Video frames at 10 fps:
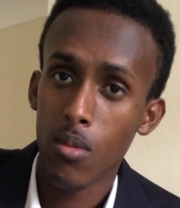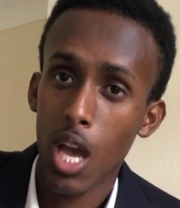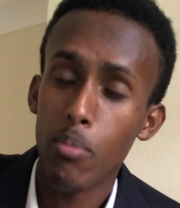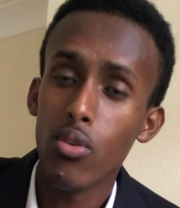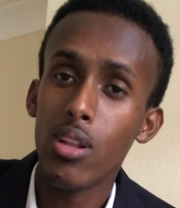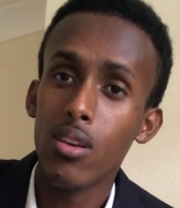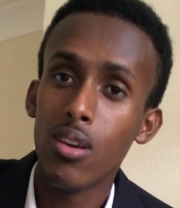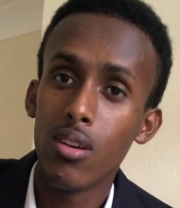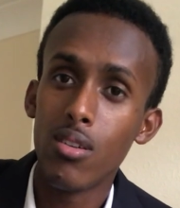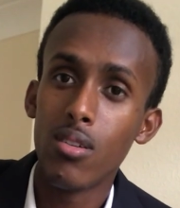I'm really
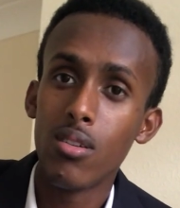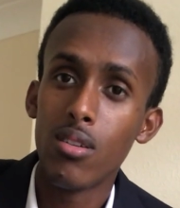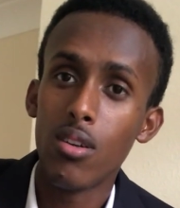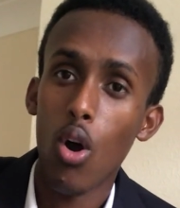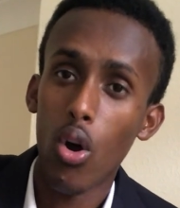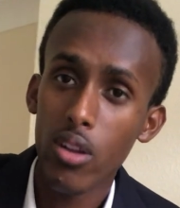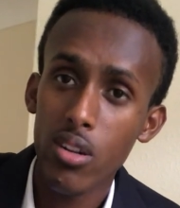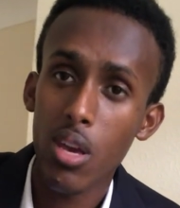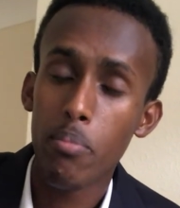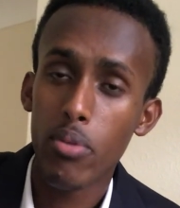
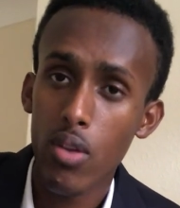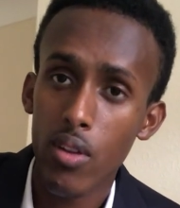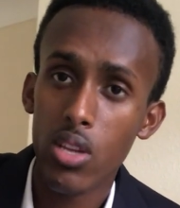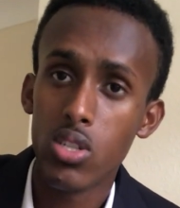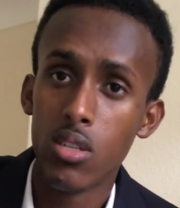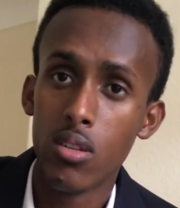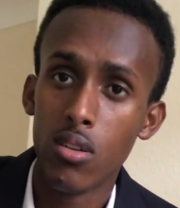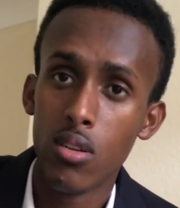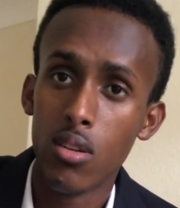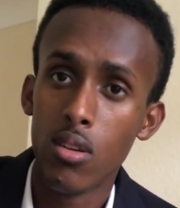honored and privileged,
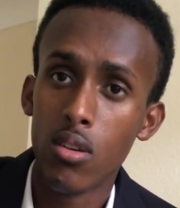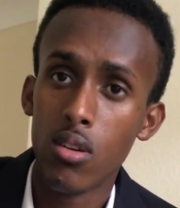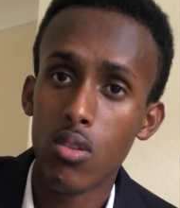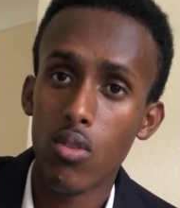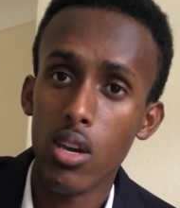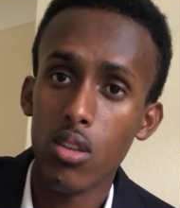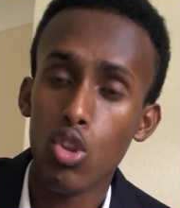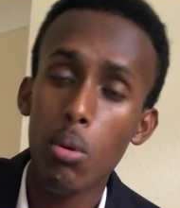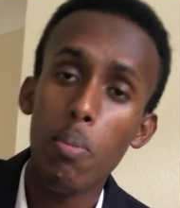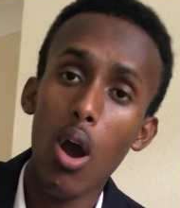right,
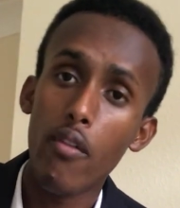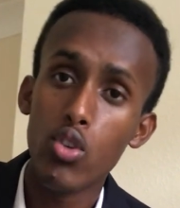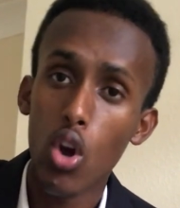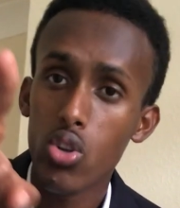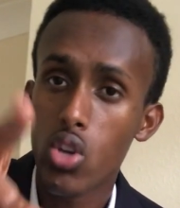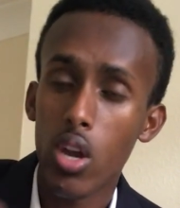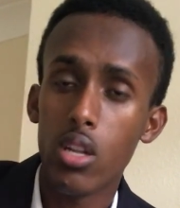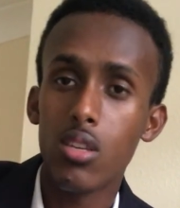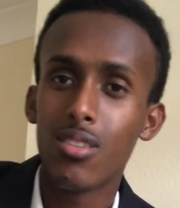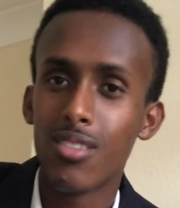to be part of your
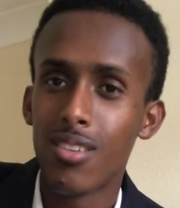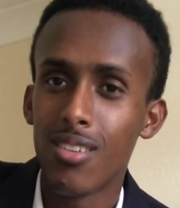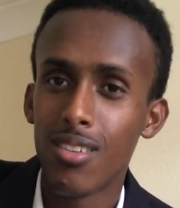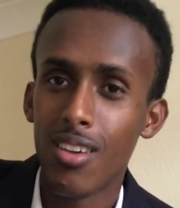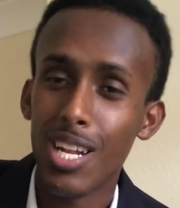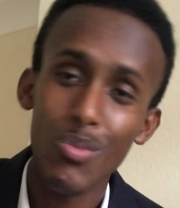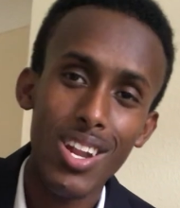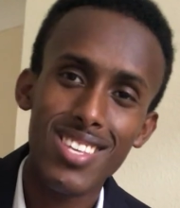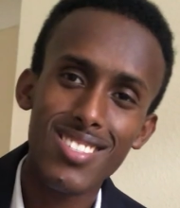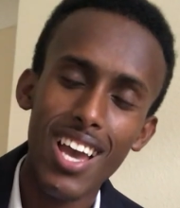journey. And I'm
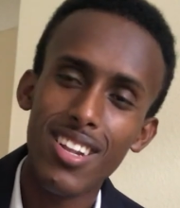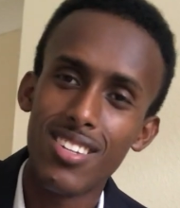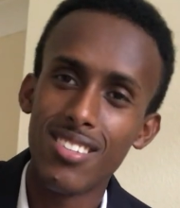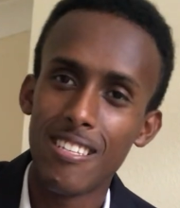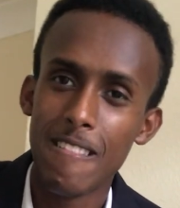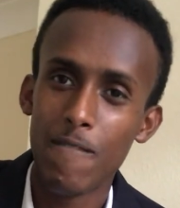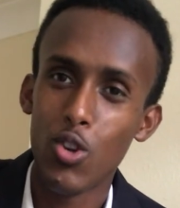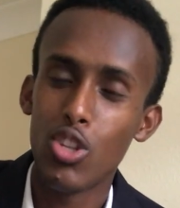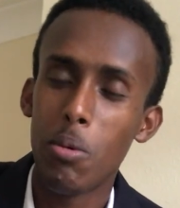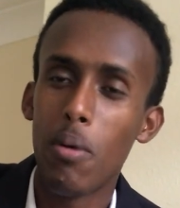really excited for
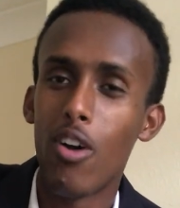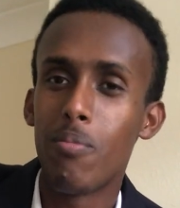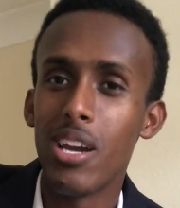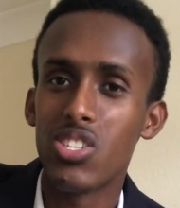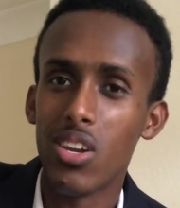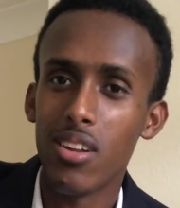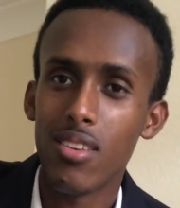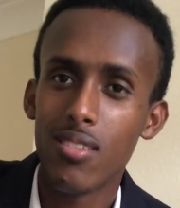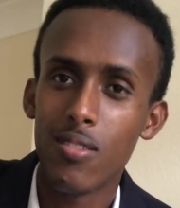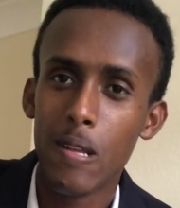you to be part of my journey.
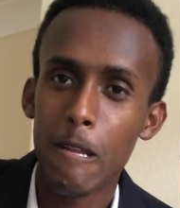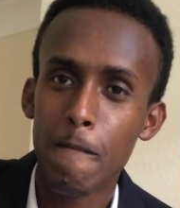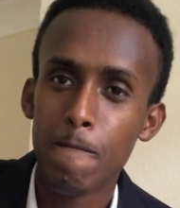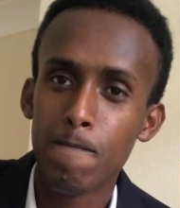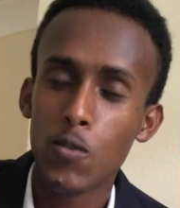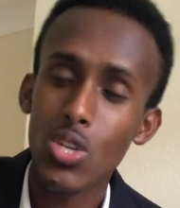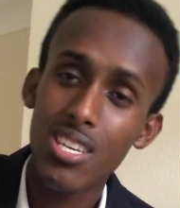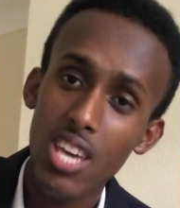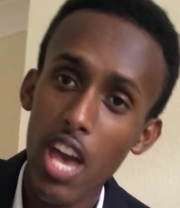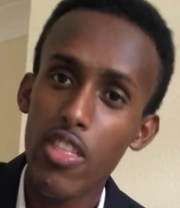
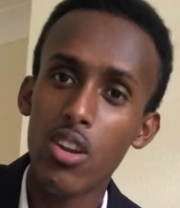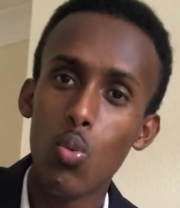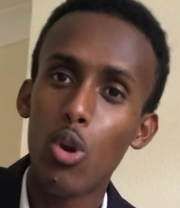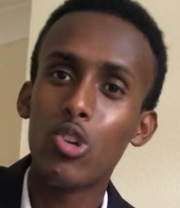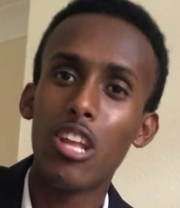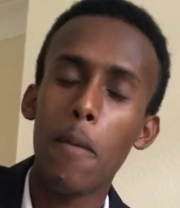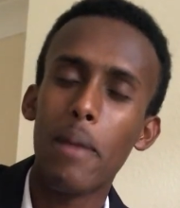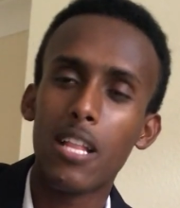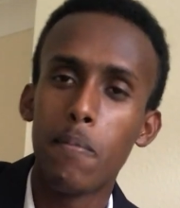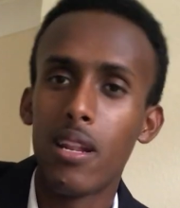Together, we're going to
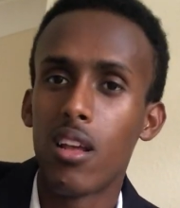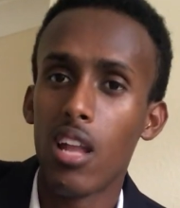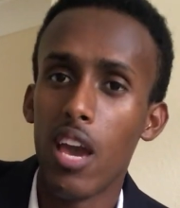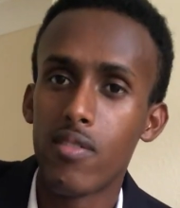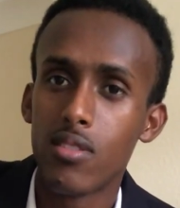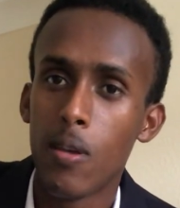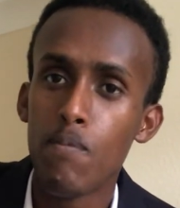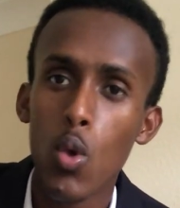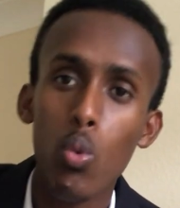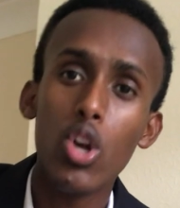impact 1 billion lives.
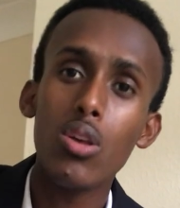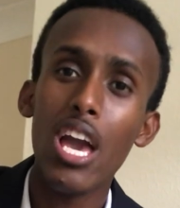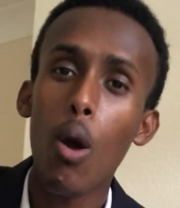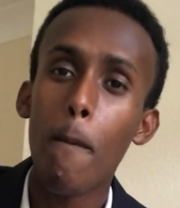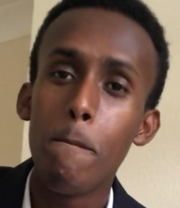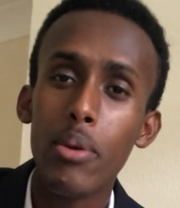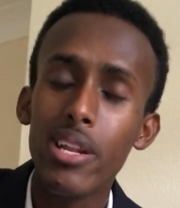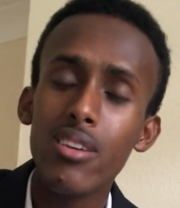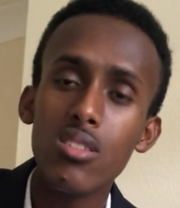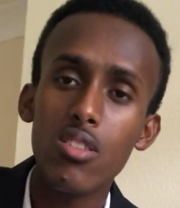We're going to help
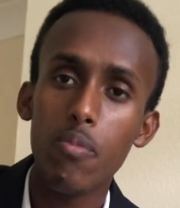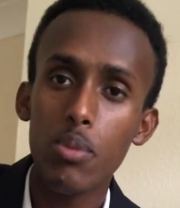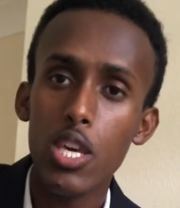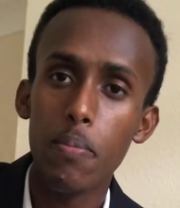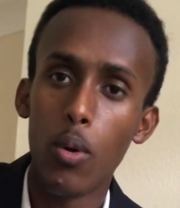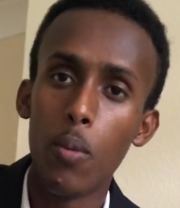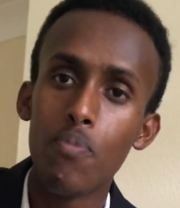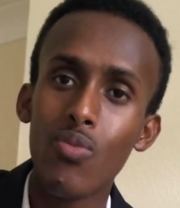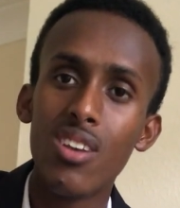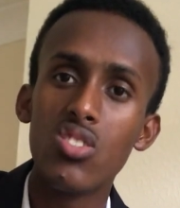billions of people
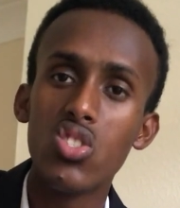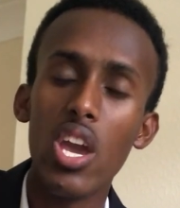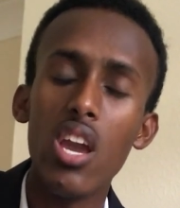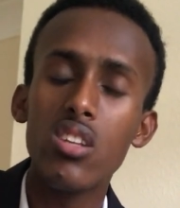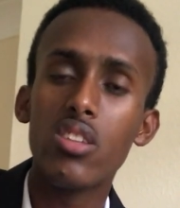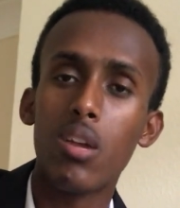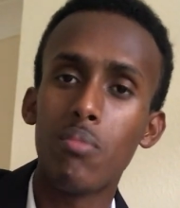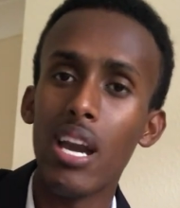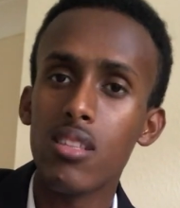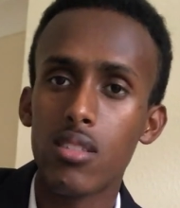change their
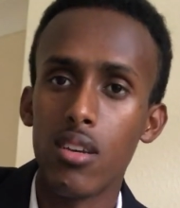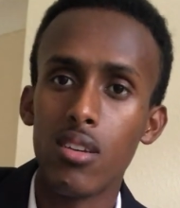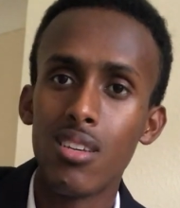mindset.